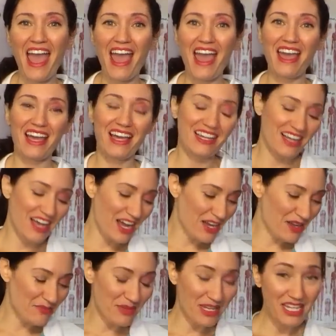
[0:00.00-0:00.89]
and
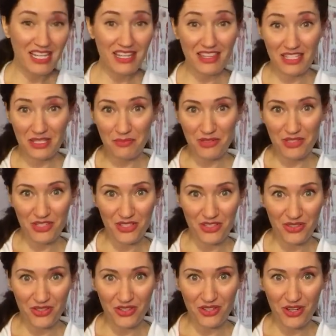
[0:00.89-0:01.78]
I'm making this
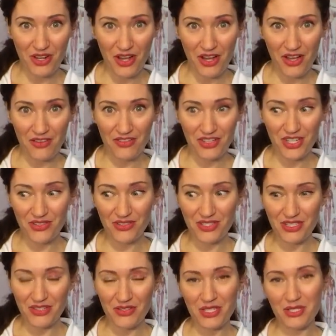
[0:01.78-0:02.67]
particular video
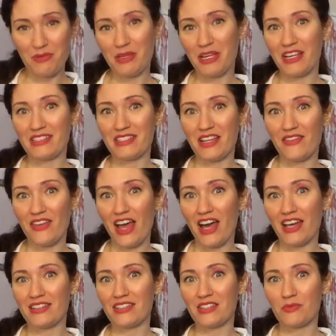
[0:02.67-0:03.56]
series because I've
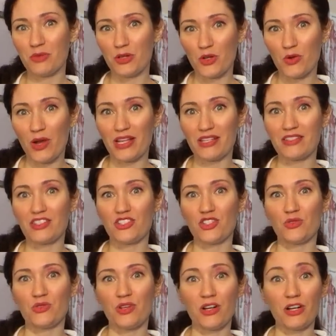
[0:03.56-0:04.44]
had some requests
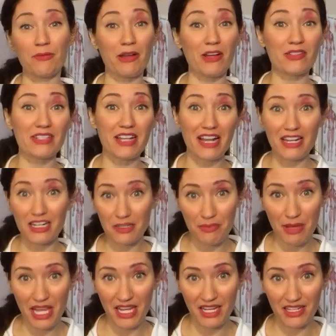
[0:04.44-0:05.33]
to talk about sciatic
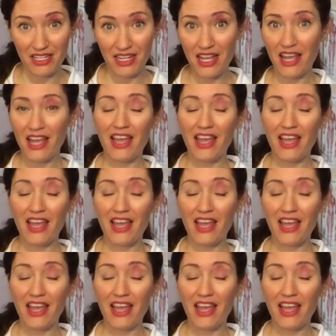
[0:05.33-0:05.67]
pain